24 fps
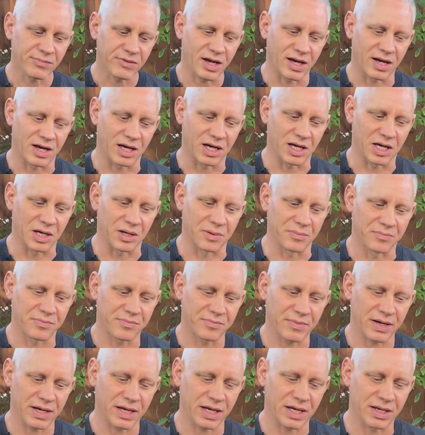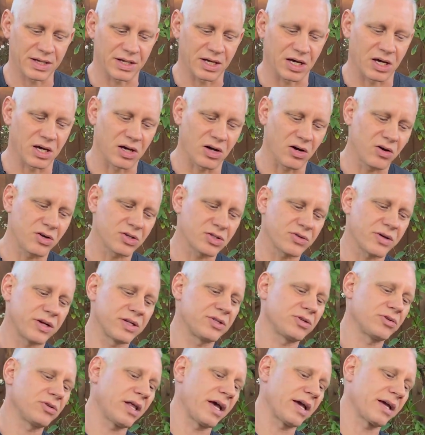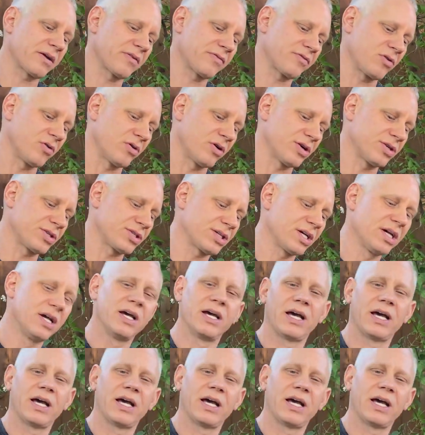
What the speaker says: Also I do like, of course,